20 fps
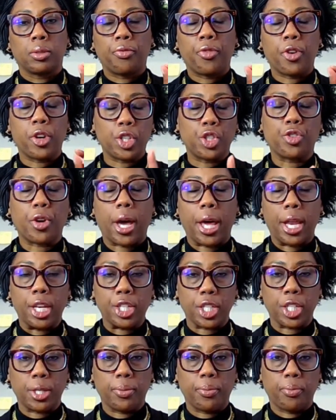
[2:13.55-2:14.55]
First
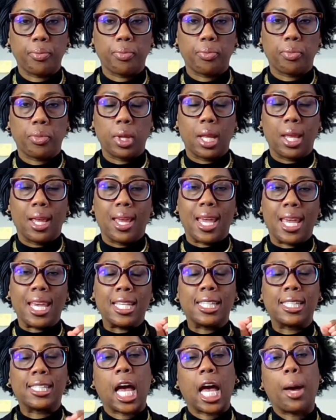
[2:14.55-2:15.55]
strategy
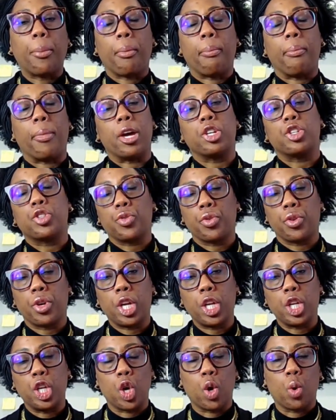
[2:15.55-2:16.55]
is stop
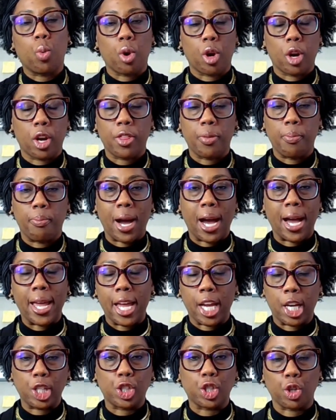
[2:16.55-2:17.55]
measuring your worth by
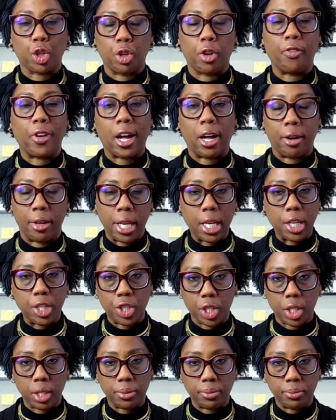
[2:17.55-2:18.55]
external
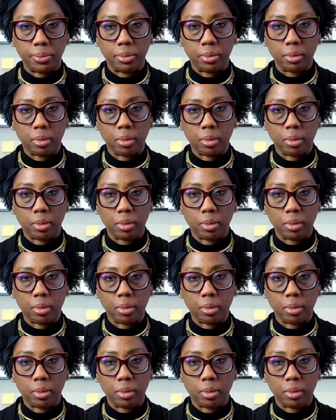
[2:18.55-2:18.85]
validation.